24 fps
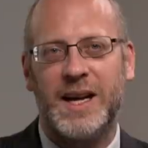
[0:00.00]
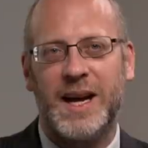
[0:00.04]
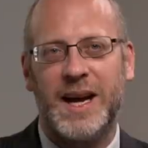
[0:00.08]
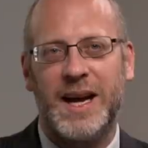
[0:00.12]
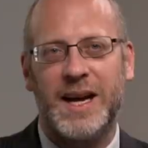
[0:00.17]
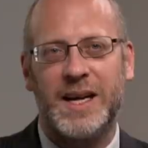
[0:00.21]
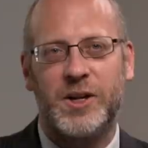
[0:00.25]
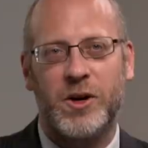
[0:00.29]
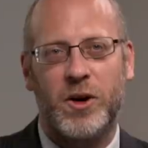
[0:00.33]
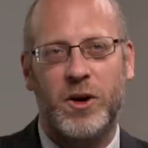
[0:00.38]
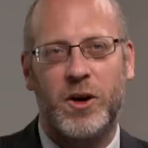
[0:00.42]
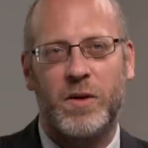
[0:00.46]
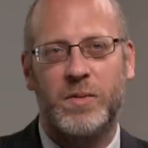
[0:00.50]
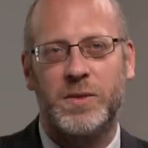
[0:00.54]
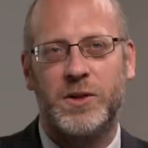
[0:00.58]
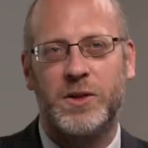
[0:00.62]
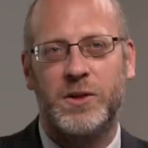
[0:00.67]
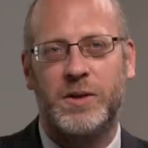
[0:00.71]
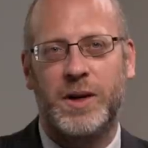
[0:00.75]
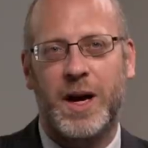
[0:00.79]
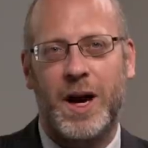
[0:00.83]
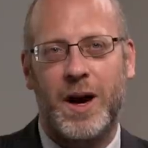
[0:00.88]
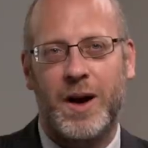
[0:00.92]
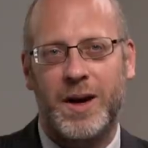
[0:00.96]
a term
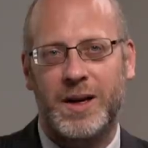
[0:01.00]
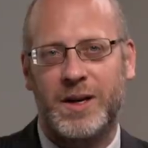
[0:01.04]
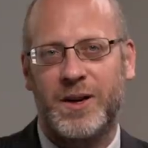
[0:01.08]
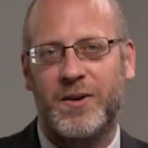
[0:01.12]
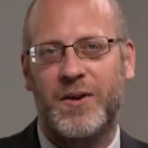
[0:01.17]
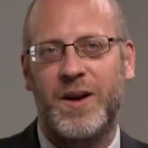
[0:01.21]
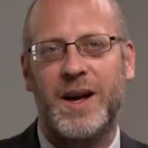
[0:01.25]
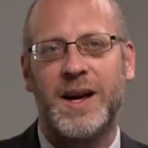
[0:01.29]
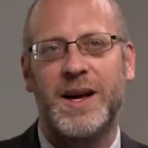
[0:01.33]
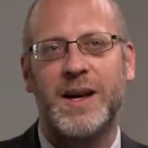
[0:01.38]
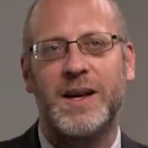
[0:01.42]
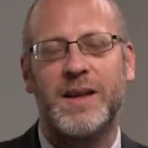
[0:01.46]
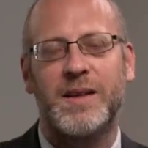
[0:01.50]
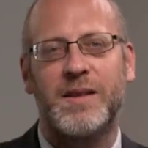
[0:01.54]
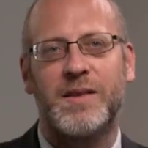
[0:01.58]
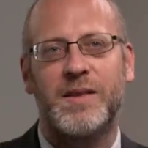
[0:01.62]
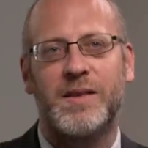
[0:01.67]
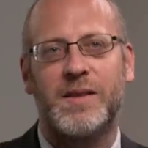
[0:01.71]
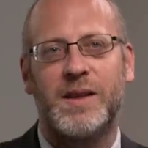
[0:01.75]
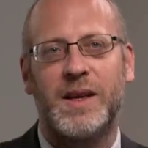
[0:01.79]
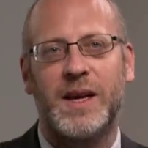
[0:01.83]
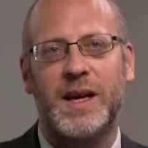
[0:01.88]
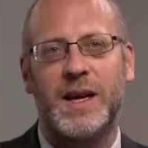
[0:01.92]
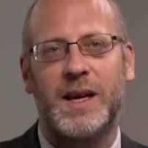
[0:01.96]
to
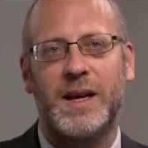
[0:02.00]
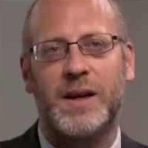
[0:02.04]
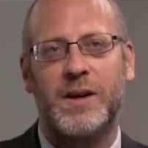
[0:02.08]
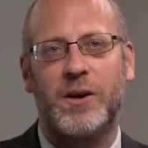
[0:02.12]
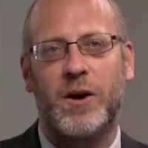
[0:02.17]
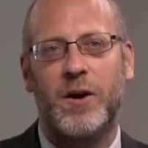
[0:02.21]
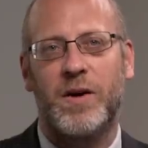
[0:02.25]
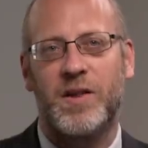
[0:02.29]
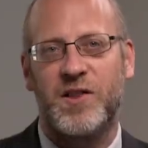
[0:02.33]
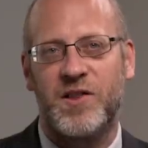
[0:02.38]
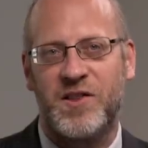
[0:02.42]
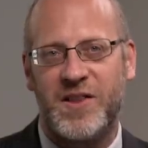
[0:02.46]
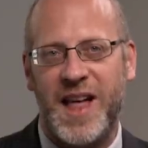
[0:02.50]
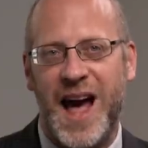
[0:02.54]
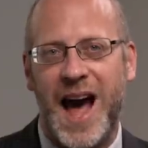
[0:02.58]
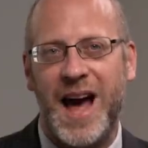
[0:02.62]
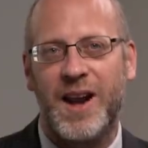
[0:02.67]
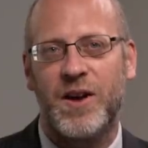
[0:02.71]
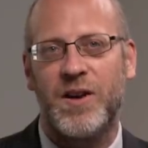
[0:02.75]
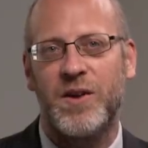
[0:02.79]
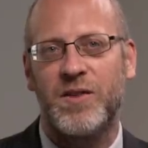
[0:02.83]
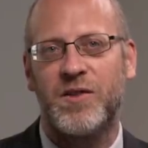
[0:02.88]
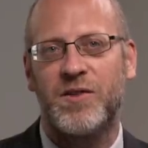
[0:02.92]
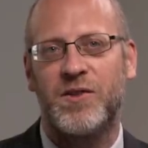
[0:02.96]
characterize the current
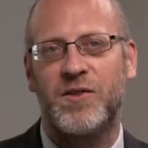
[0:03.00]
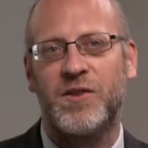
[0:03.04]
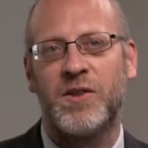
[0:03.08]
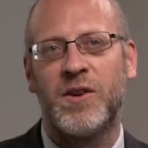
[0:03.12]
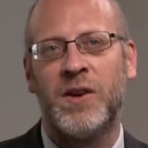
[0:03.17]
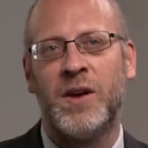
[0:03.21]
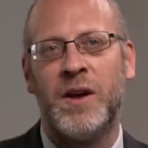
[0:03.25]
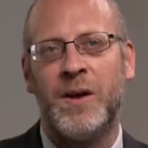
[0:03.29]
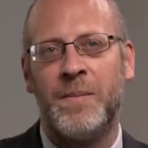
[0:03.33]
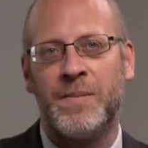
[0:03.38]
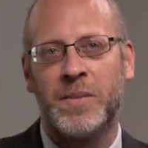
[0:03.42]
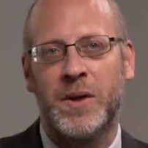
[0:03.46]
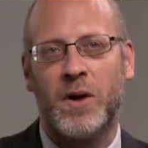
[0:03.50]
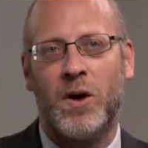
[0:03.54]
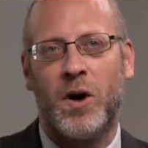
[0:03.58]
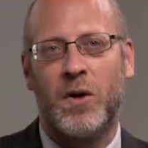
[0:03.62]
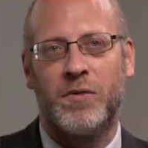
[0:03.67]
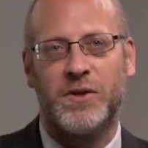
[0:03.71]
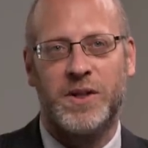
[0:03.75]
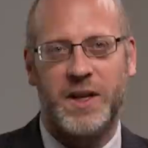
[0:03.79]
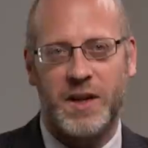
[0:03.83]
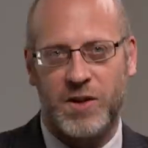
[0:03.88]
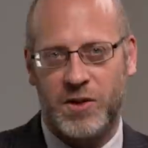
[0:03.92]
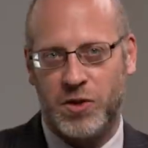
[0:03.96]
status
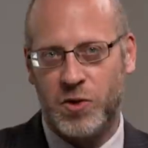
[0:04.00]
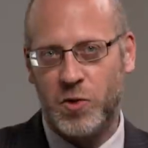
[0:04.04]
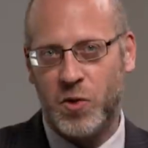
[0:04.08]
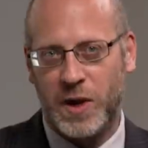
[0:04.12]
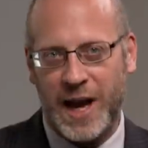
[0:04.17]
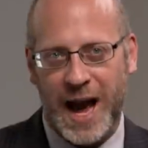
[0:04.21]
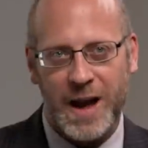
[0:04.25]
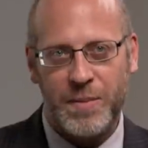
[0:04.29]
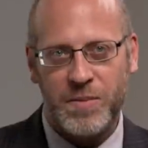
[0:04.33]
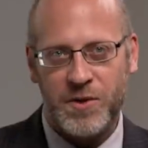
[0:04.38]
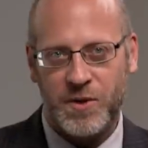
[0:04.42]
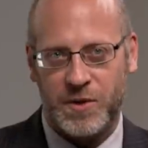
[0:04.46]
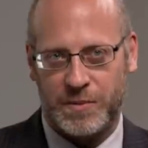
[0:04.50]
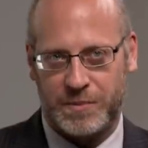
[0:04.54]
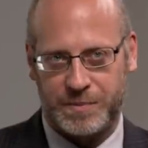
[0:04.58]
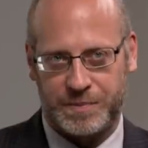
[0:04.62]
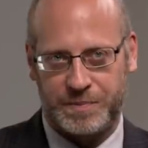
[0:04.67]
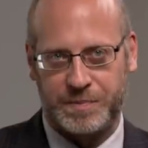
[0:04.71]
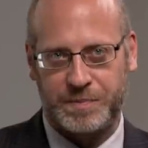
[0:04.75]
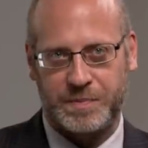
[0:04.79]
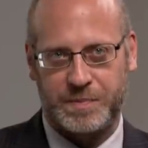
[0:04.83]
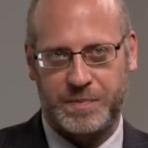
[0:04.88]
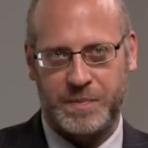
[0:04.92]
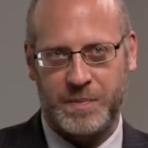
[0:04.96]
of these two camps,
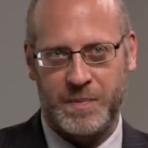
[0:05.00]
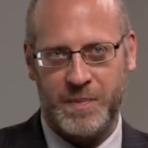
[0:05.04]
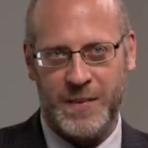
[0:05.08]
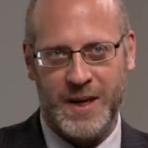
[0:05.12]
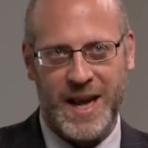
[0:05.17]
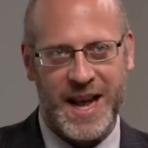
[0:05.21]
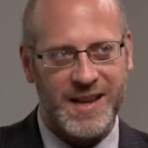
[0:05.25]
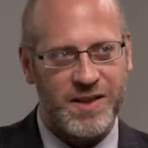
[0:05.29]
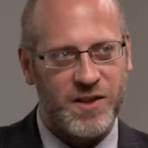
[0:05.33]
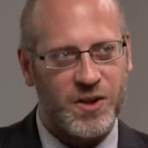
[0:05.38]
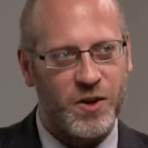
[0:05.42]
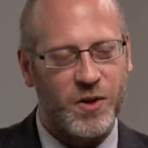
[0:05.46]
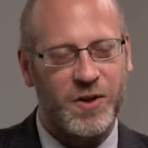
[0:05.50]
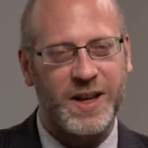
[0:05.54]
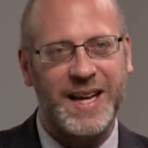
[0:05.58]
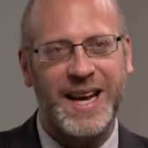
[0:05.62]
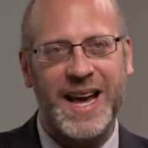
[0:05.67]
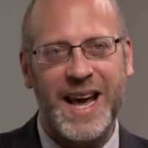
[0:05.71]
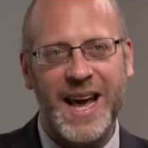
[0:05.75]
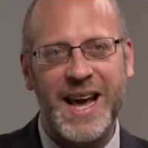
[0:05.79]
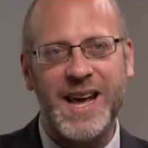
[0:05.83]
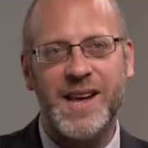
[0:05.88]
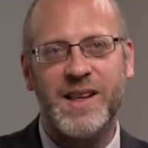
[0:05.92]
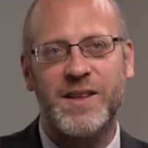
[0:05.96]
and
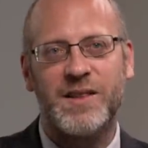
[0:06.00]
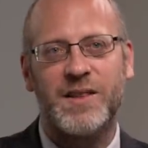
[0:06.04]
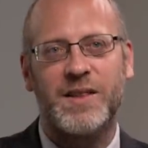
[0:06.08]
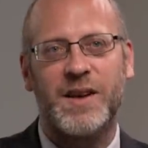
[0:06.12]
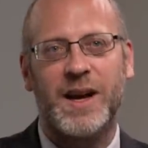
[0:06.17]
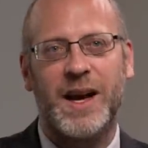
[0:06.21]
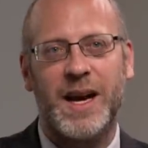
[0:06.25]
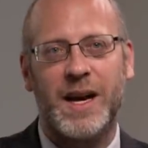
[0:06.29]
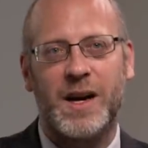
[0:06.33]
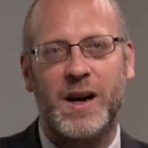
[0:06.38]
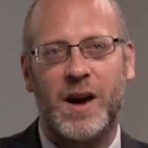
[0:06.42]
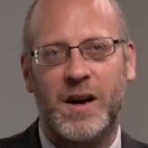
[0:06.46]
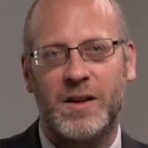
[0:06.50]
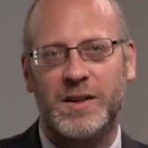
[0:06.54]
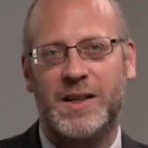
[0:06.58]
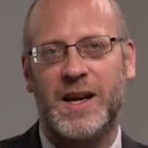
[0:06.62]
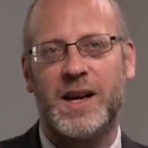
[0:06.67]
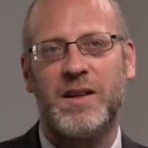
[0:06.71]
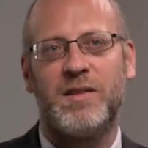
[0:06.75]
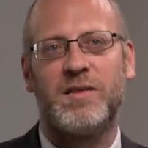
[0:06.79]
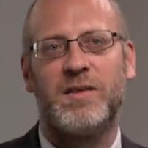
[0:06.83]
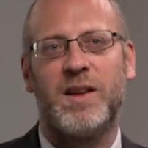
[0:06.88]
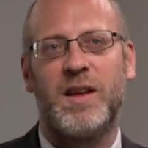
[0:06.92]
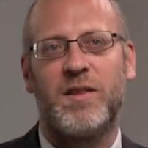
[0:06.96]
certainly is a
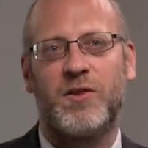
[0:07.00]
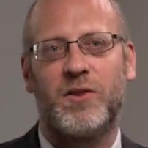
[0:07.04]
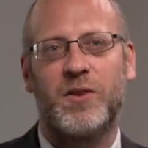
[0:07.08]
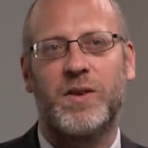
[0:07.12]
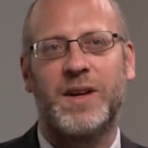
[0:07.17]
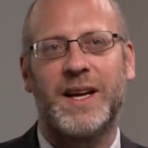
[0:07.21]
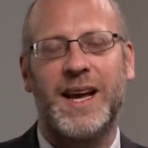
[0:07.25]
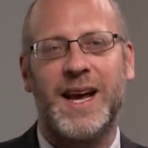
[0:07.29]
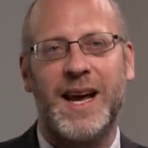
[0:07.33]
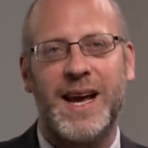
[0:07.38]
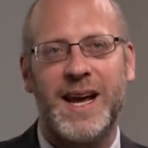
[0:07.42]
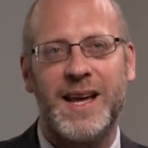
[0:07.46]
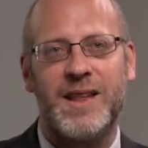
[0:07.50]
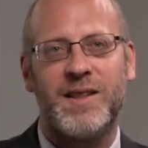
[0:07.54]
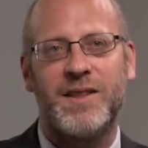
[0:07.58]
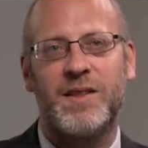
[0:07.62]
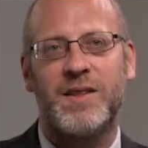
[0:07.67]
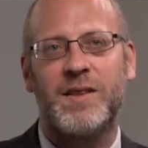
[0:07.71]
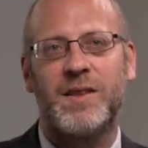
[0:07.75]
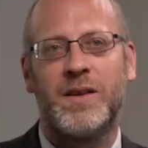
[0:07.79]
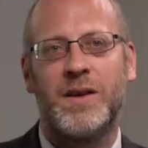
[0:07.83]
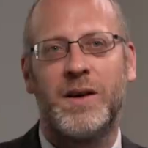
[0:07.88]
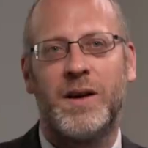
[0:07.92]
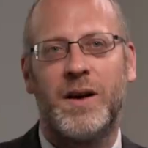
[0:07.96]
contest, it certainly
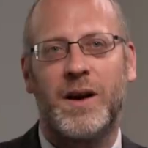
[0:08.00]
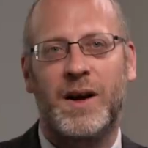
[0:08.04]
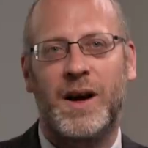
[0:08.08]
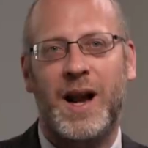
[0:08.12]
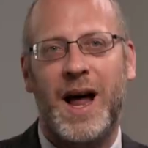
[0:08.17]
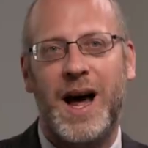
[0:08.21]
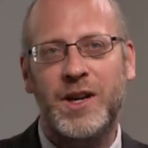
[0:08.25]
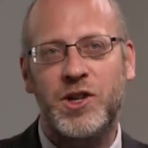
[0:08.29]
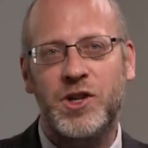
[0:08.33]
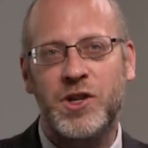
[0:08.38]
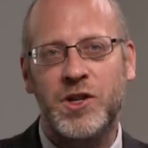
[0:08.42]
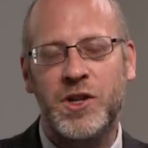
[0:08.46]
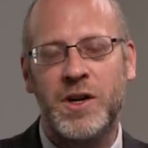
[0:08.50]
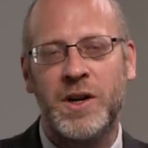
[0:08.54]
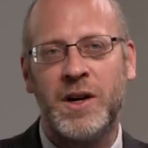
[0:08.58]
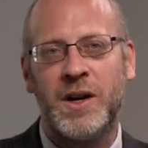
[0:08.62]
is a clash,